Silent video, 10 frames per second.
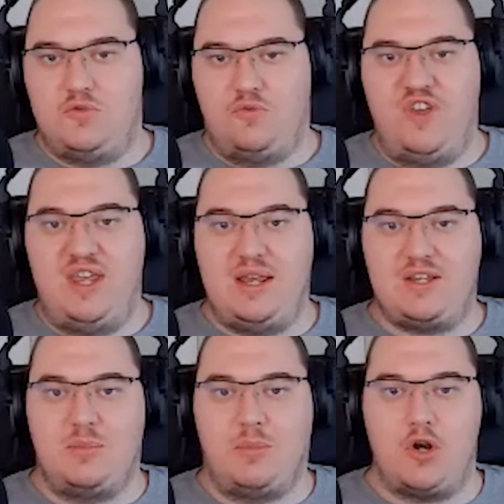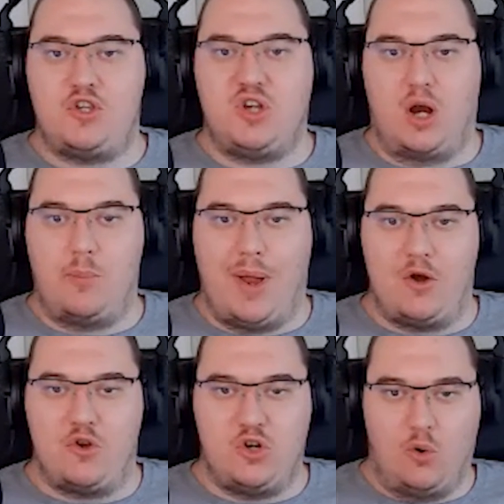Phoenix Amari
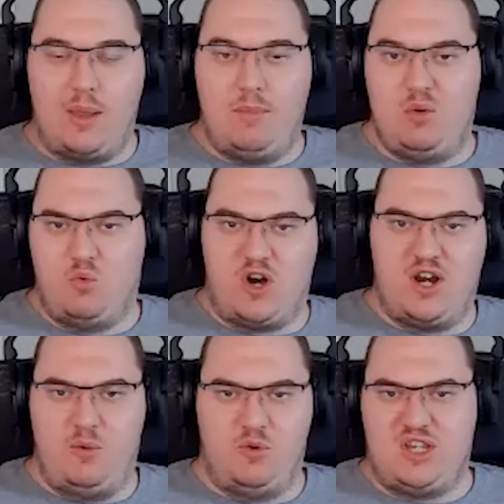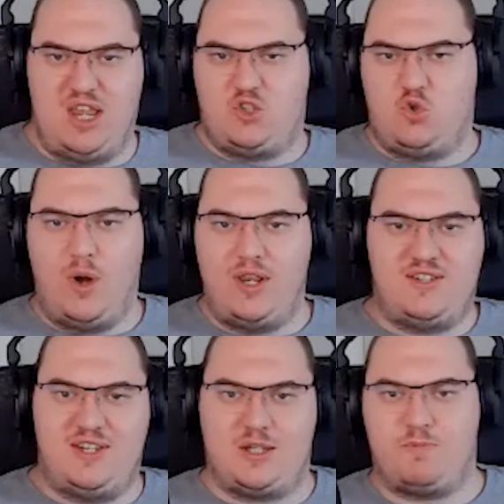Stoudemire, you know what I mean, where it was like
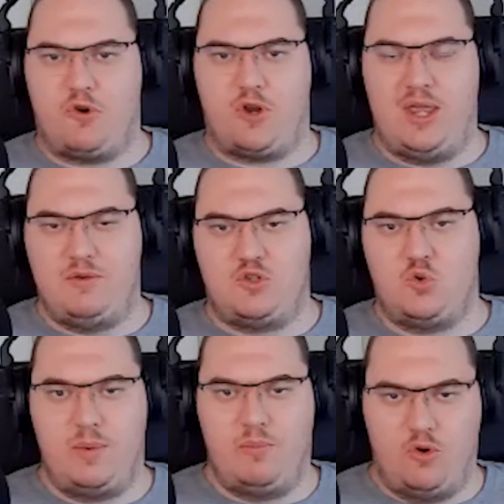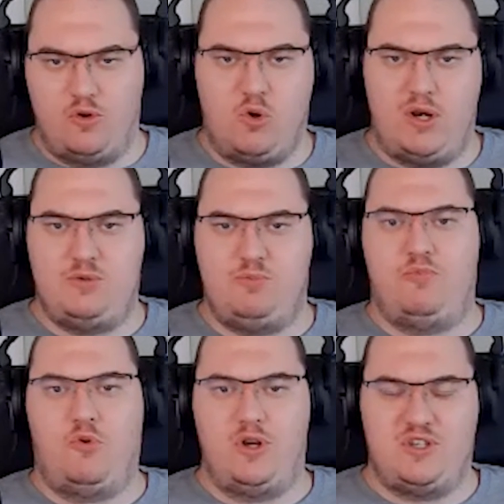26 per game, 20
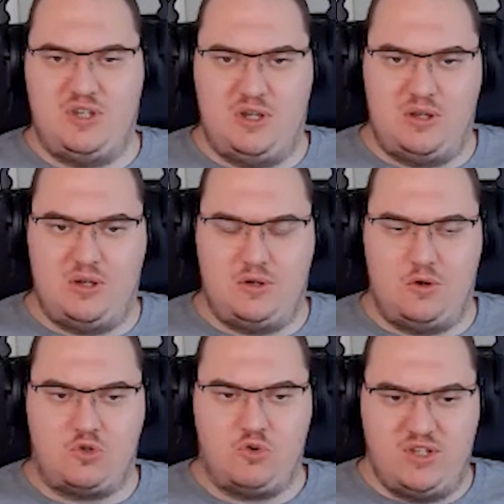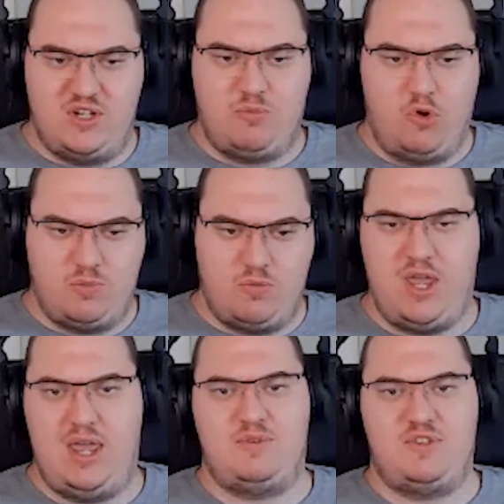points or 26 points per
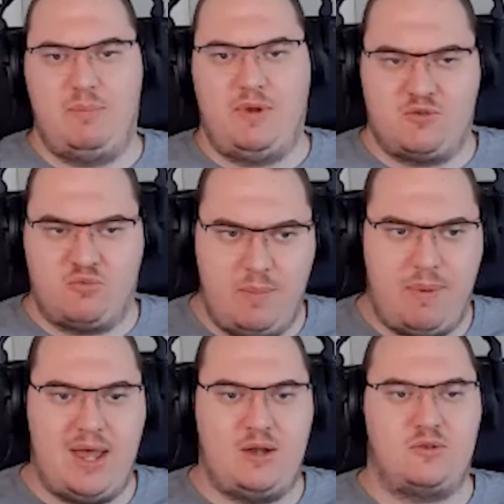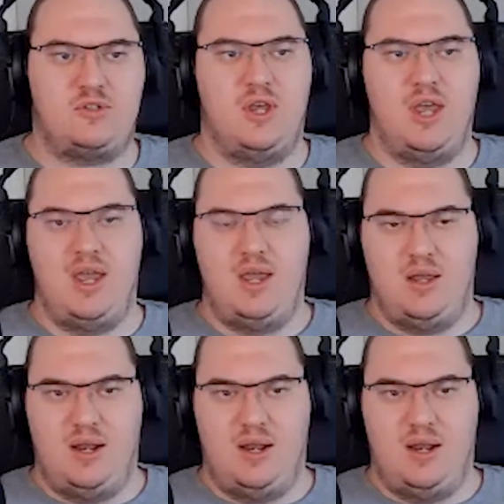game, 10 plus rebounds,